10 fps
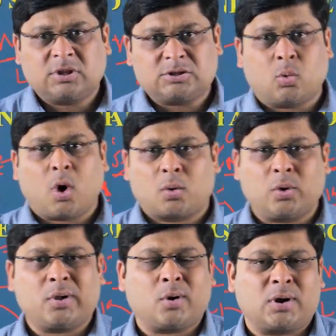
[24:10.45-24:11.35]
there's a war
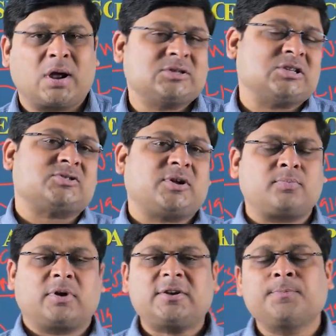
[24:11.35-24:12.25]
going on in Gaza
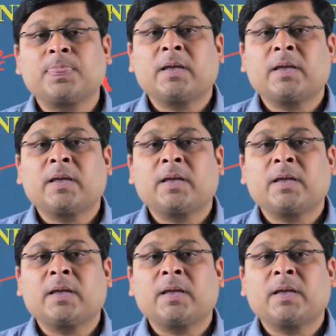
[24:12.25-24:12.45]
Strip, right?